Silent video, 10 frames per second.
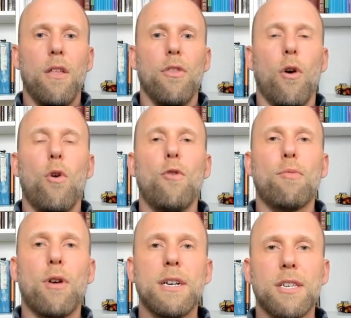The whole
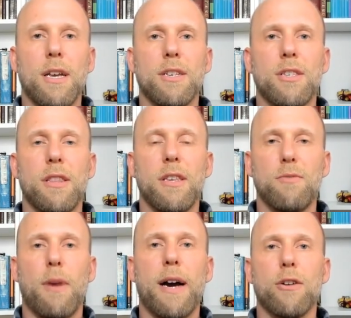process that these
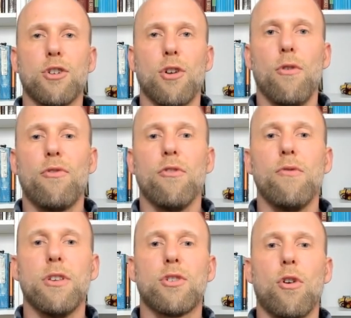miners go through
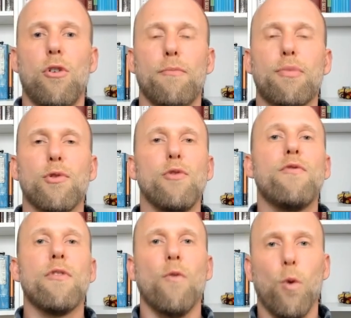is called proof
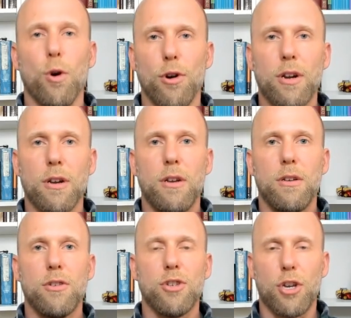of work
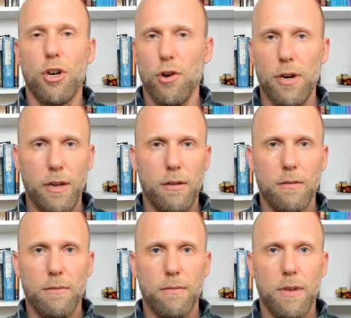security.
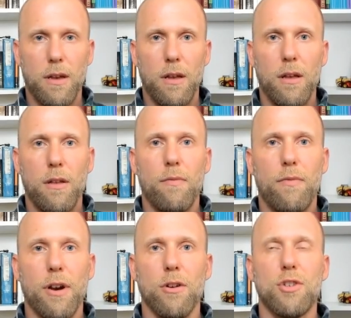
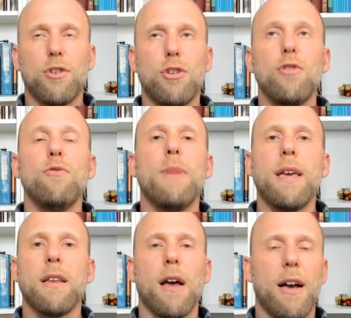There's two
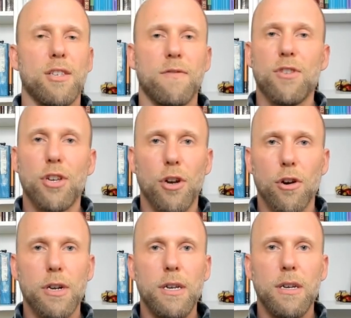main kinds of
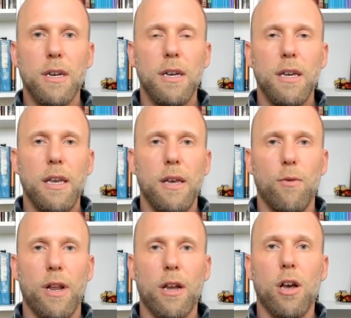security
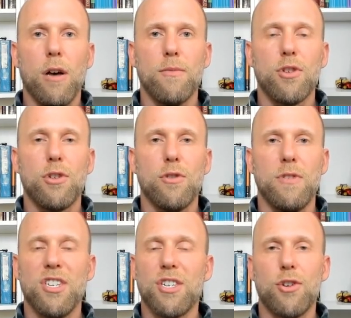when it comes to
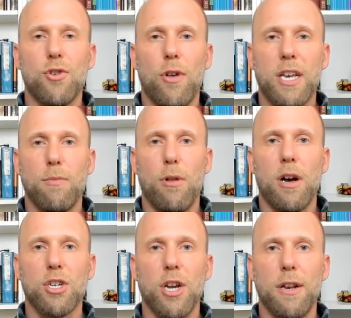decentralized
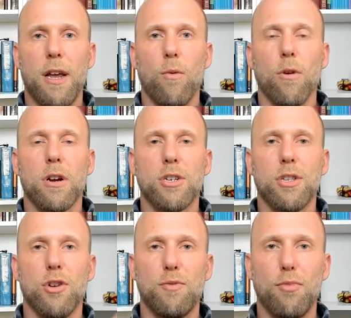blockchain networks.
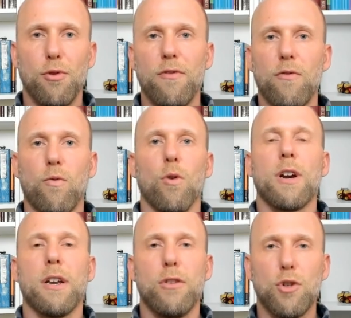There's proof of
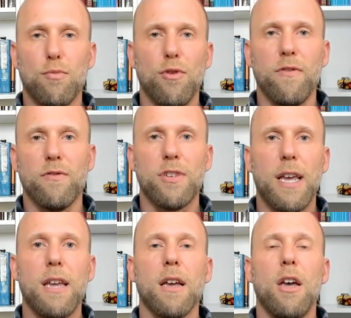work and there's proof of
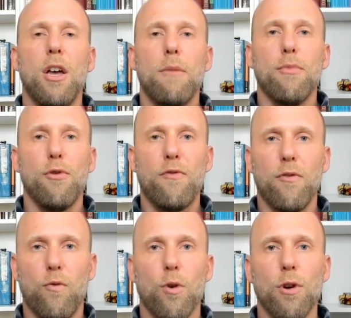stake. Proof
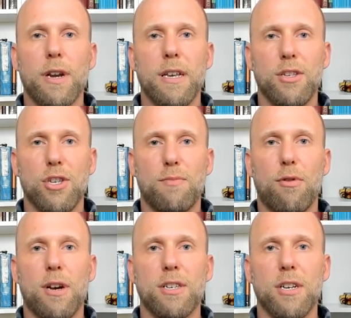of work is this
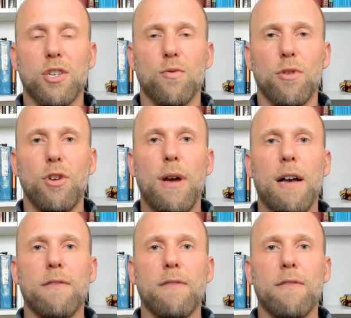process where you